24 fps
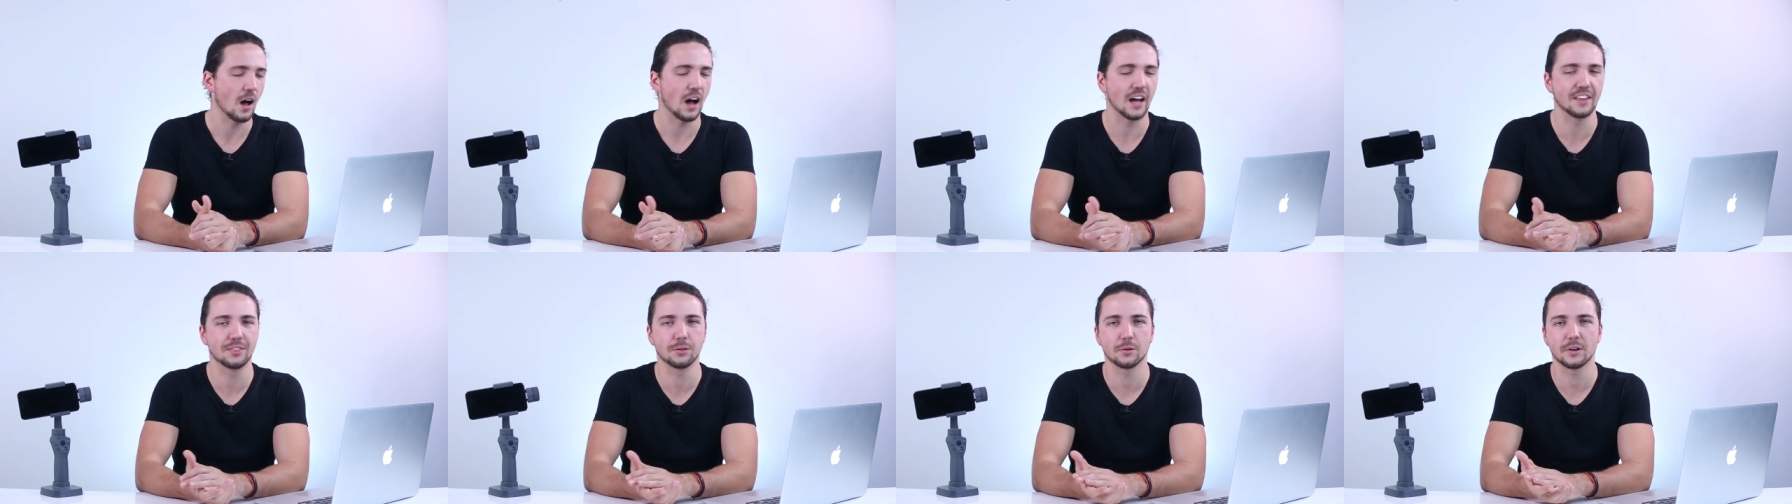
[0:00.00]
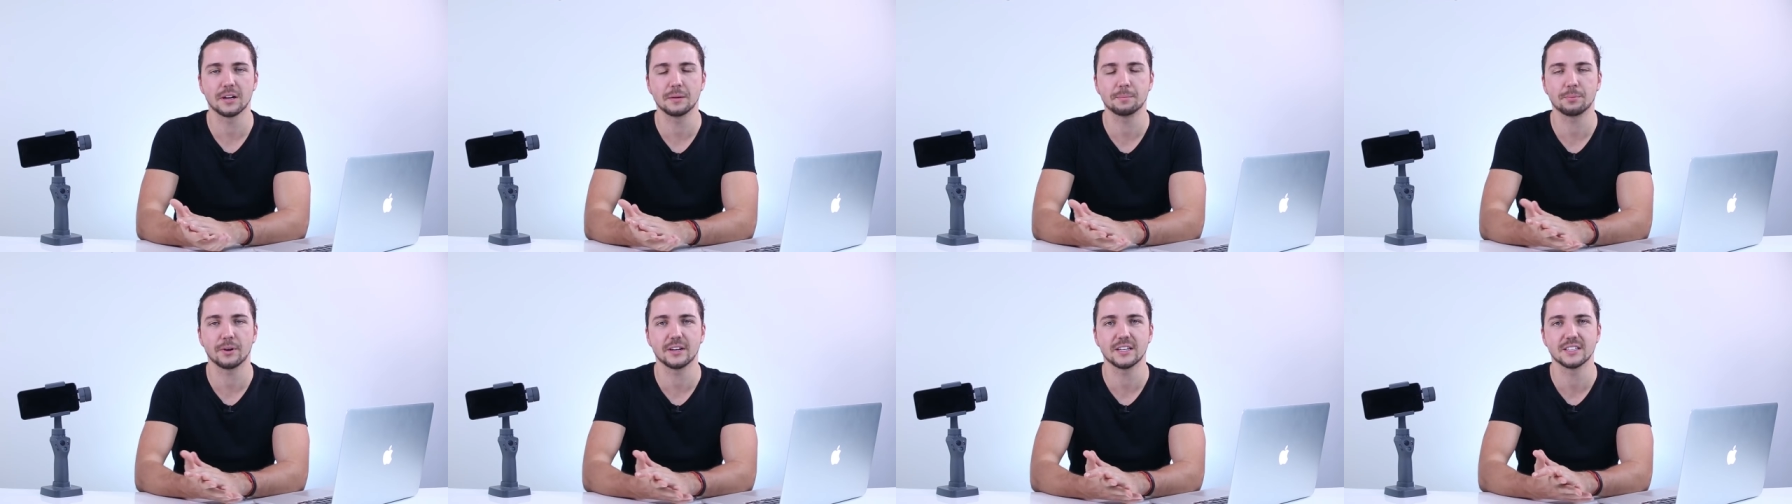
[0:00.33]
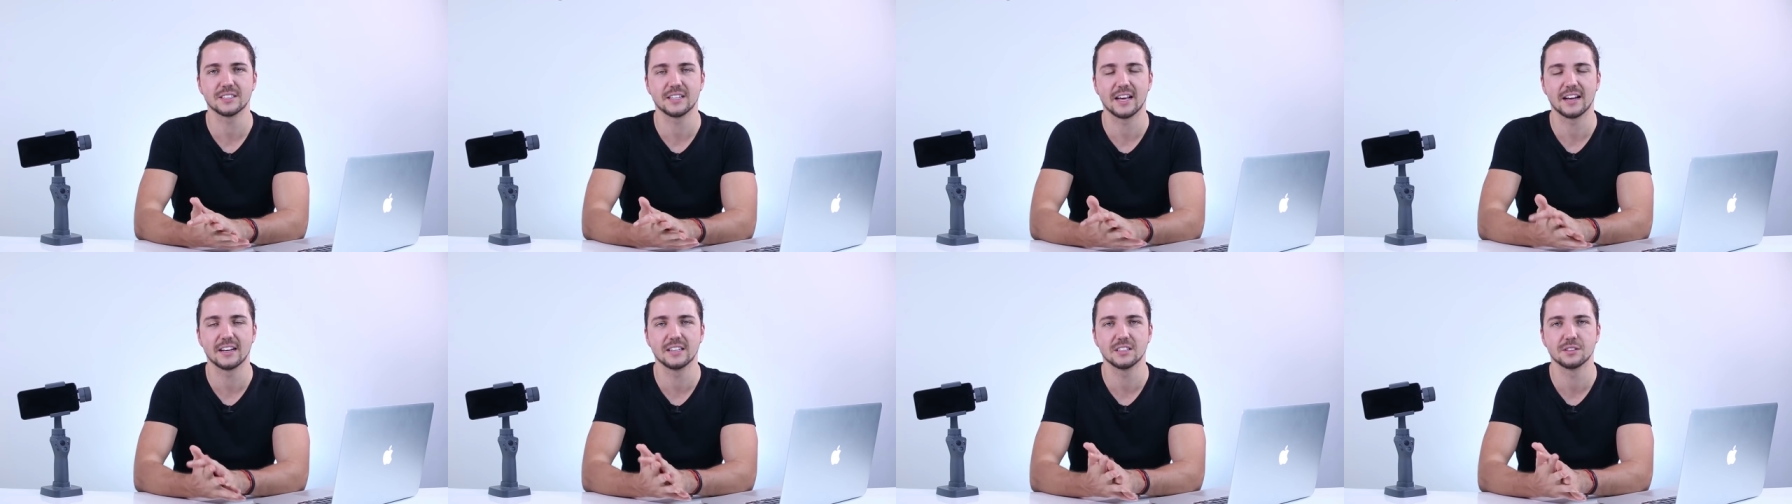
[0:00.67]
I thought I'd break
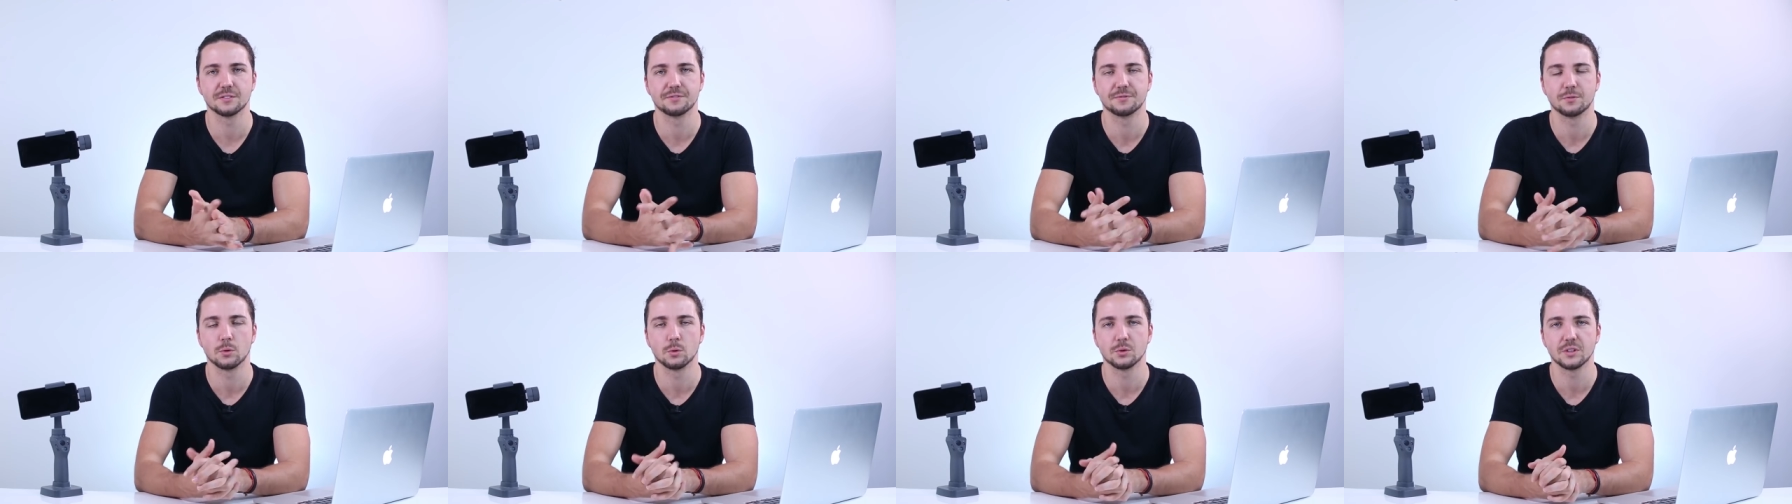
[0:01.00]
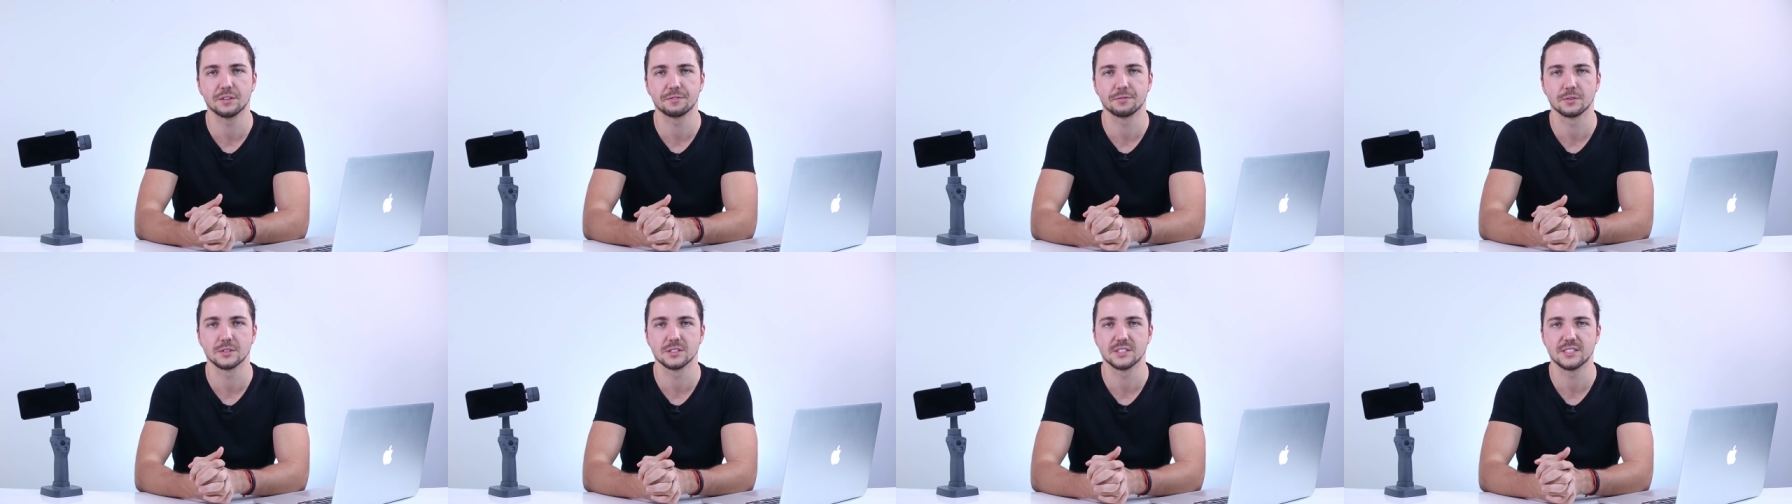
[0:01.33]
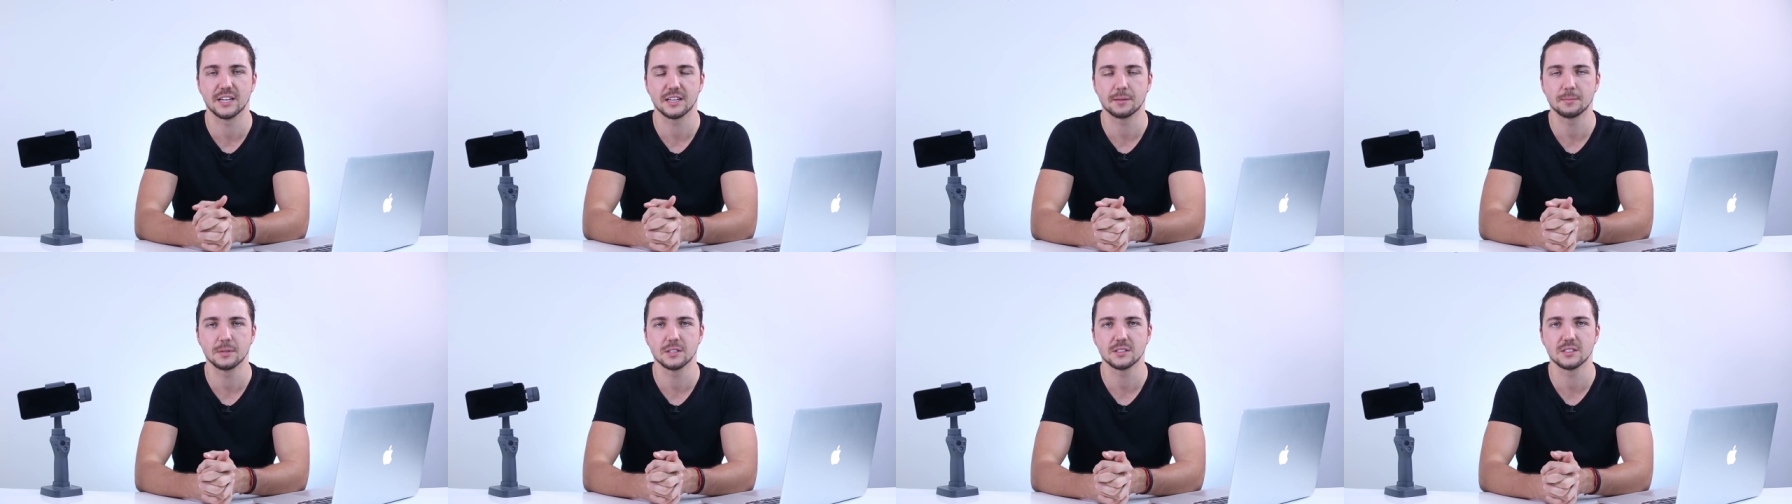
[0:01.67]
it down into four different
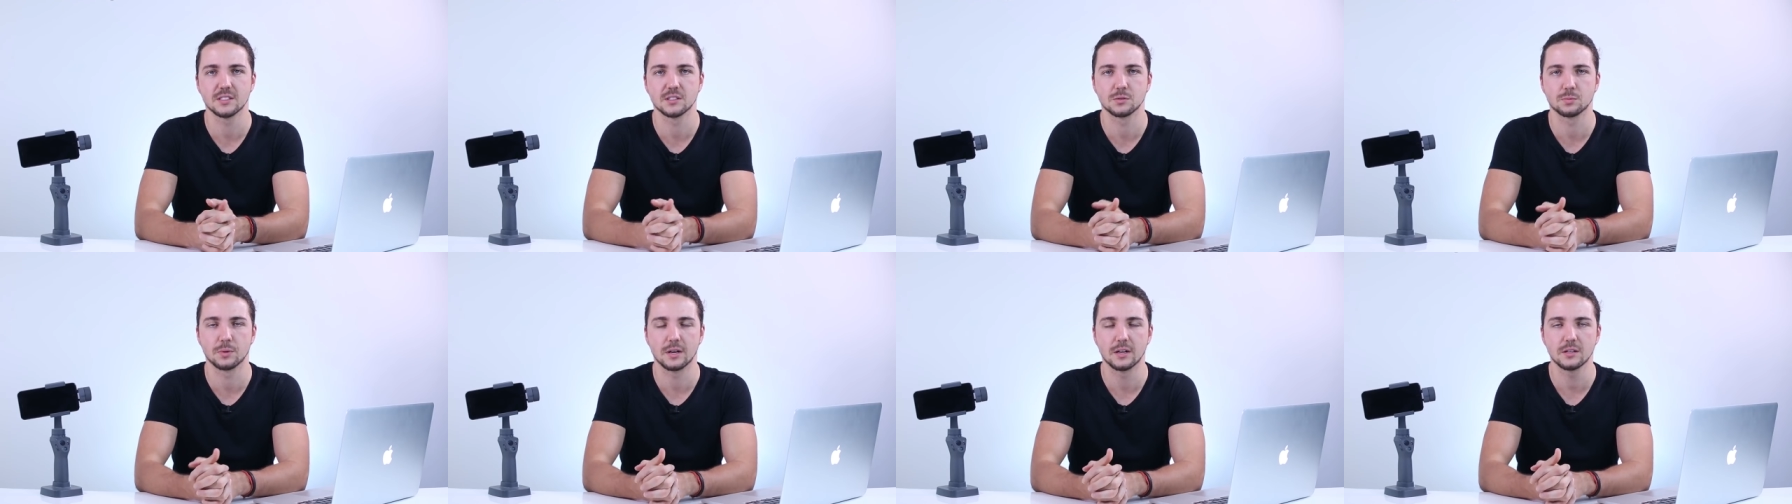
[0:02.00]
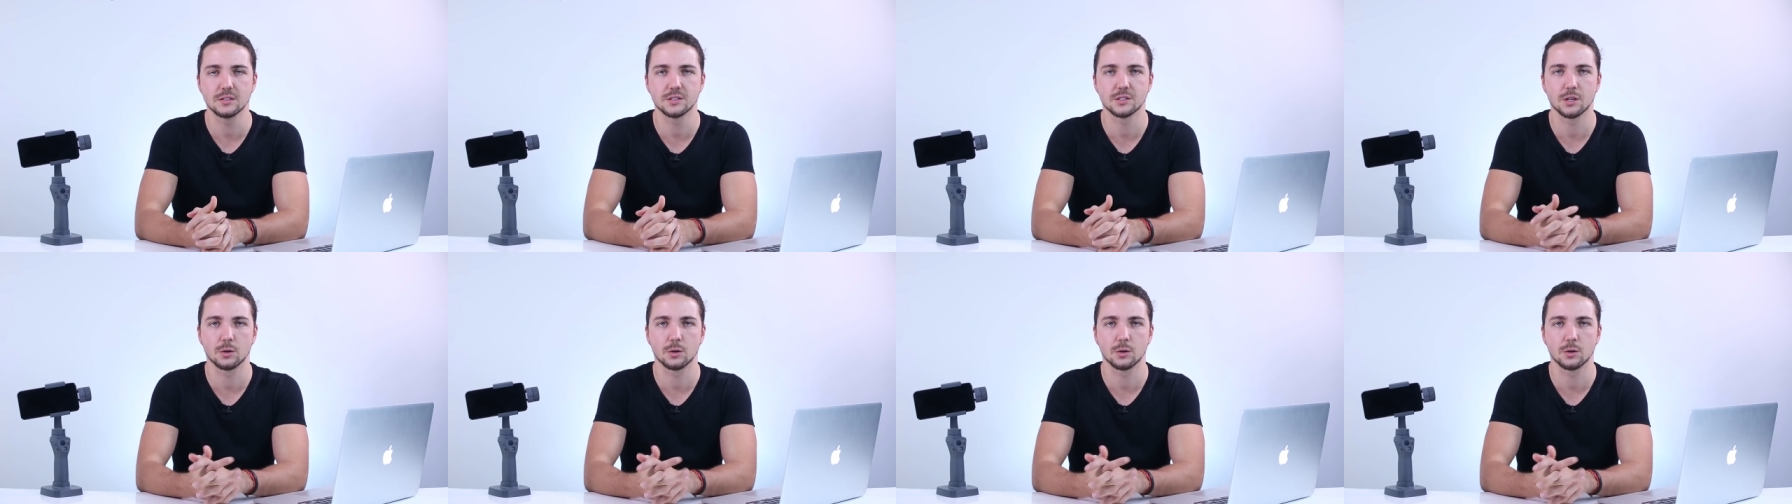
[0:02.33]
segments as well.